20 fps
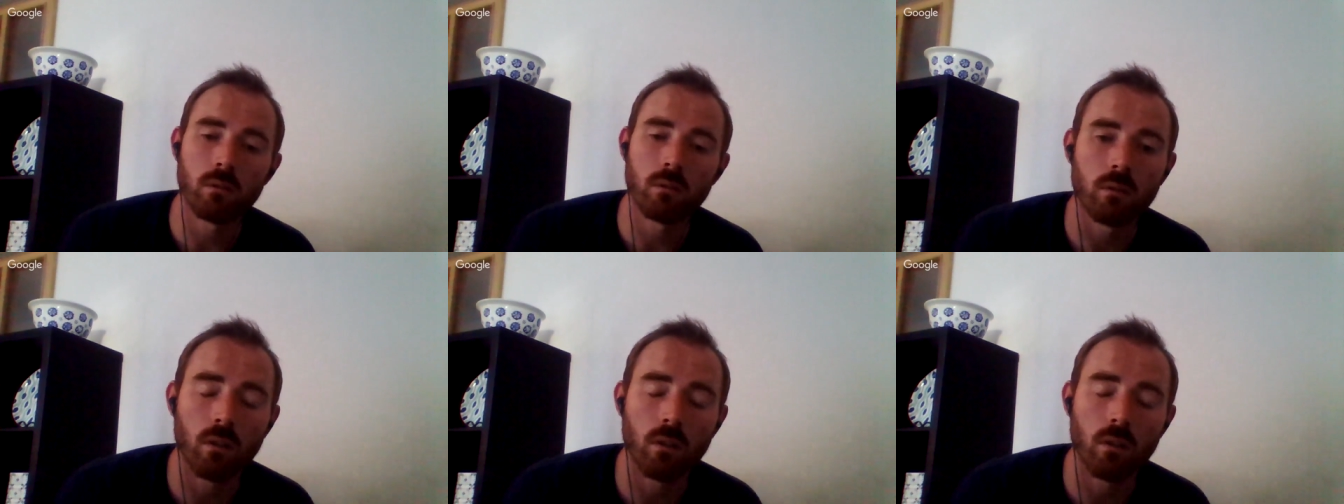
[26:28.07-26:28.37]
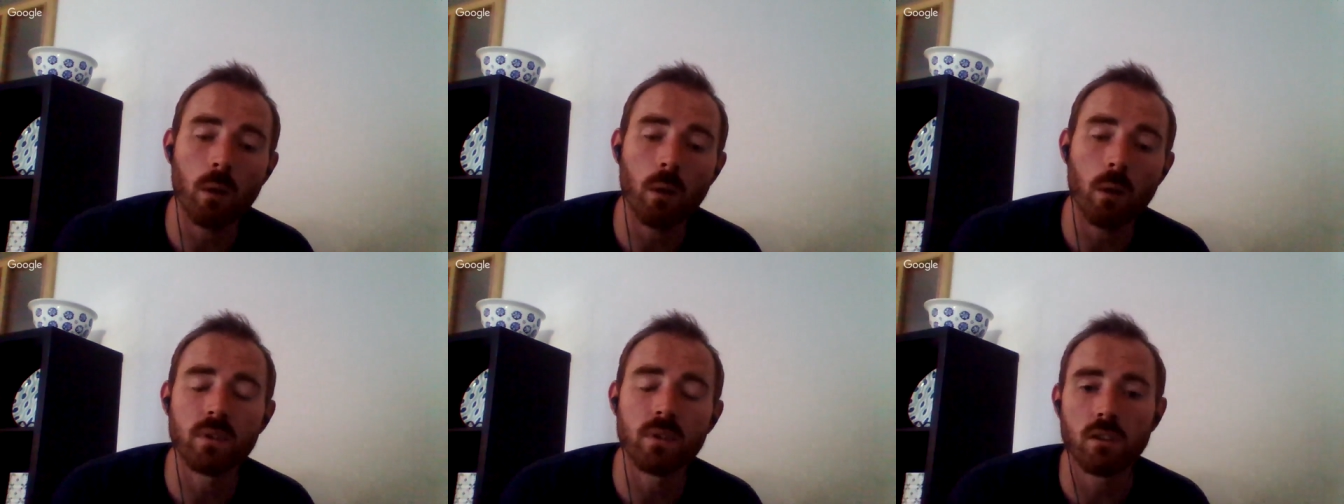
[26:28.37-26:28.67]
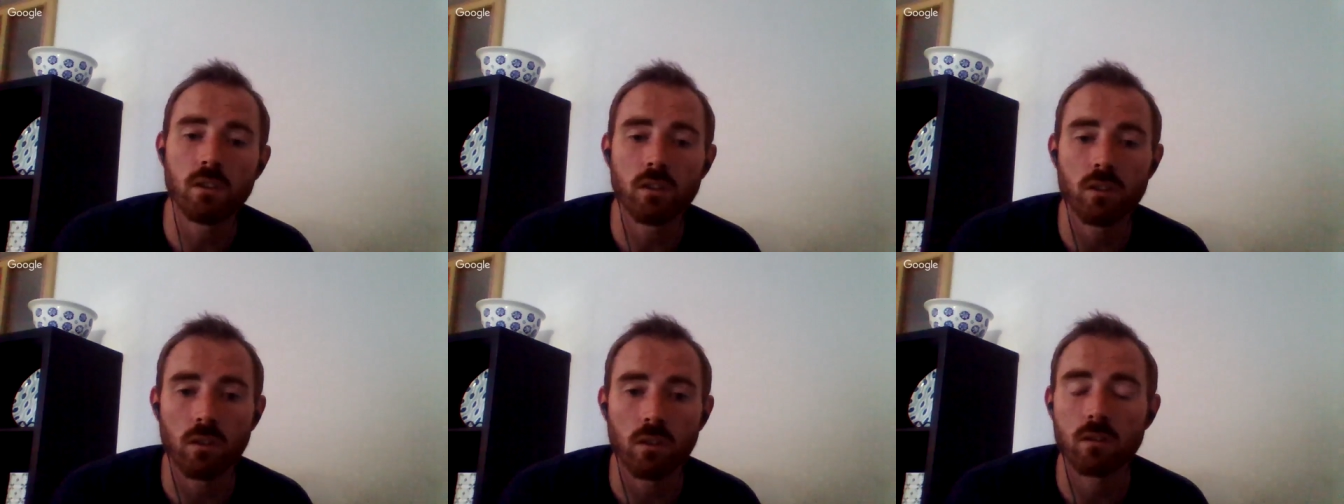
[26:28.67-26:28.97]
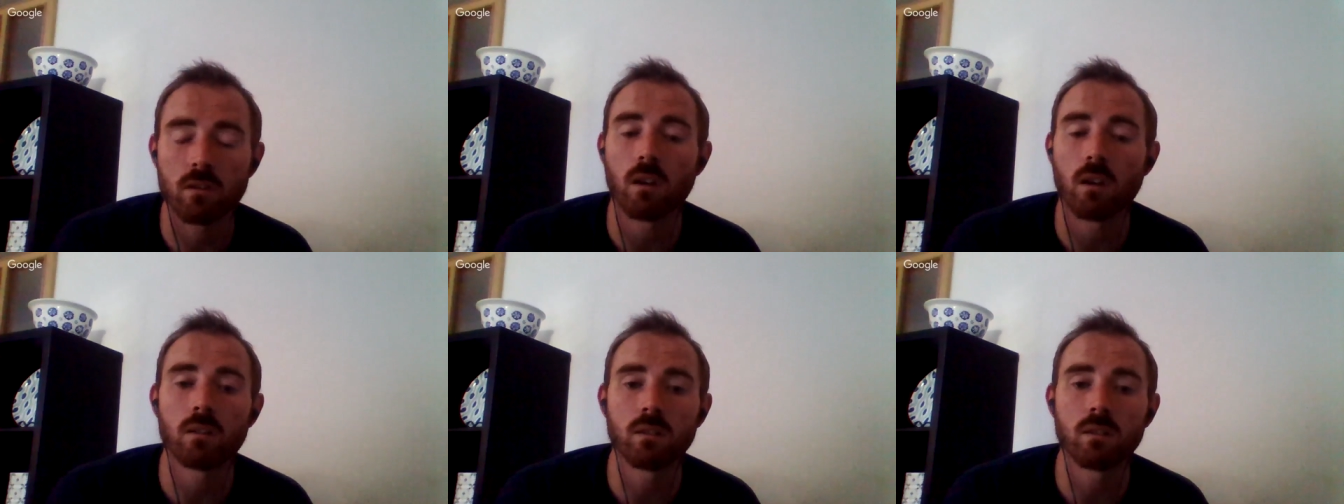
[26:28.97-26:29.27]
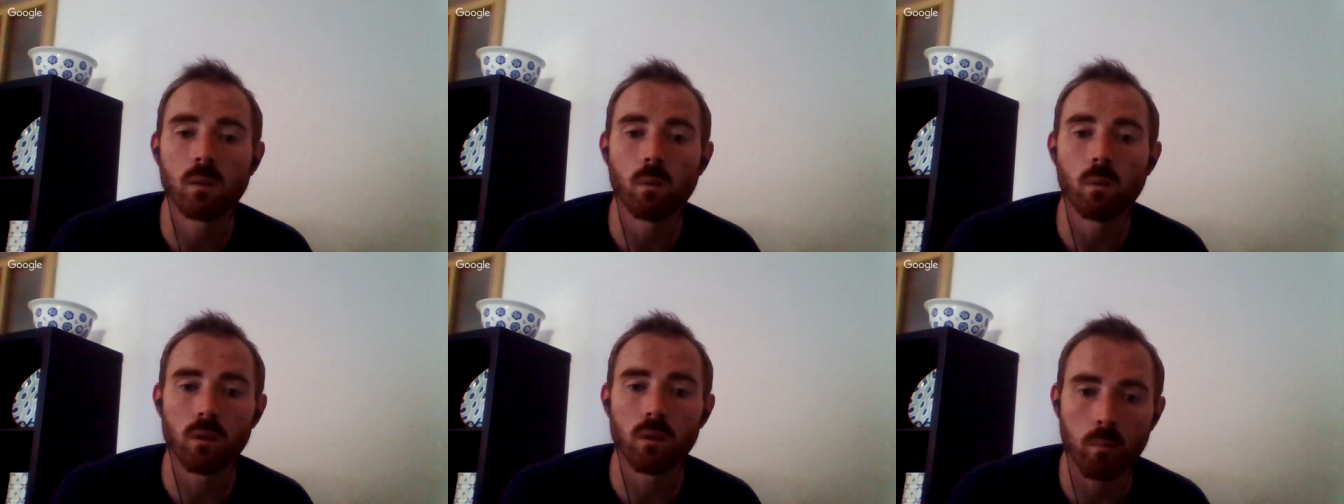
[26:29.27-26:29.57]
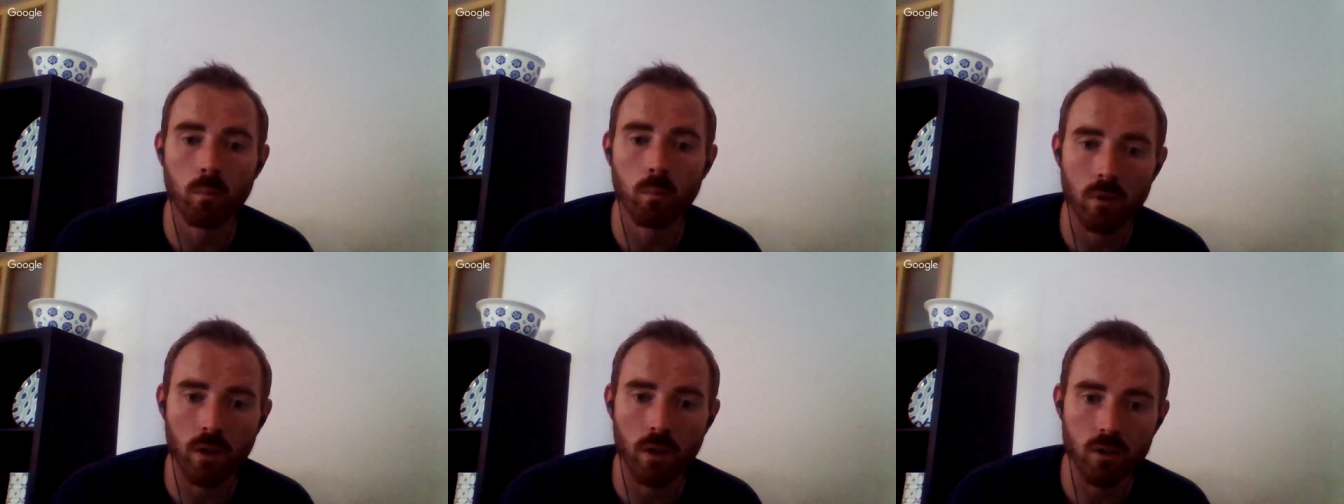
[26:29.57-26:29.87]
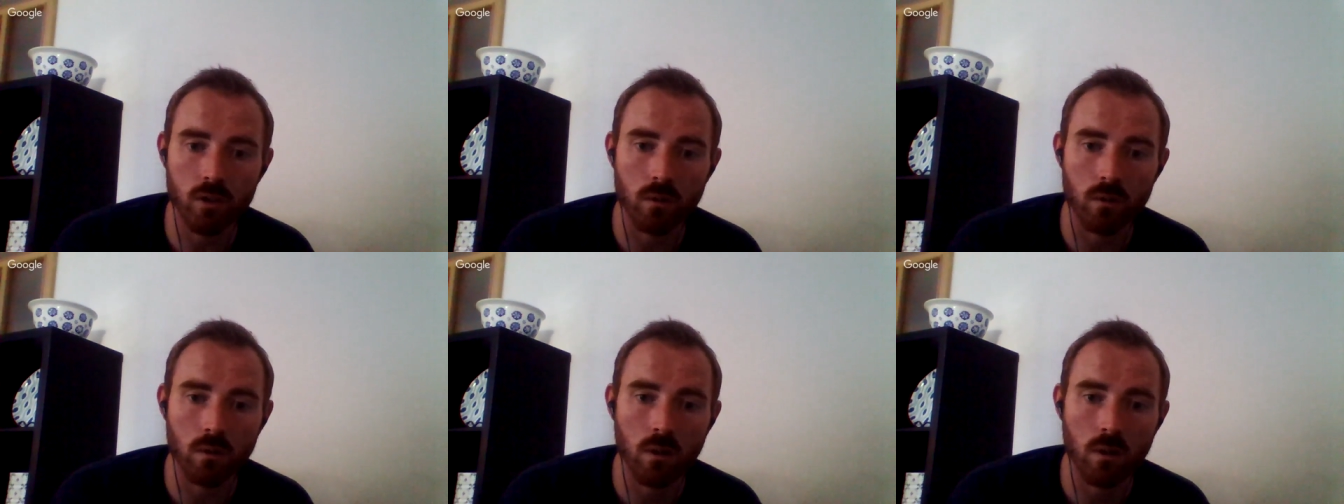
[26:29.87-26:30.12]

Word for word: the opposition is also under pressure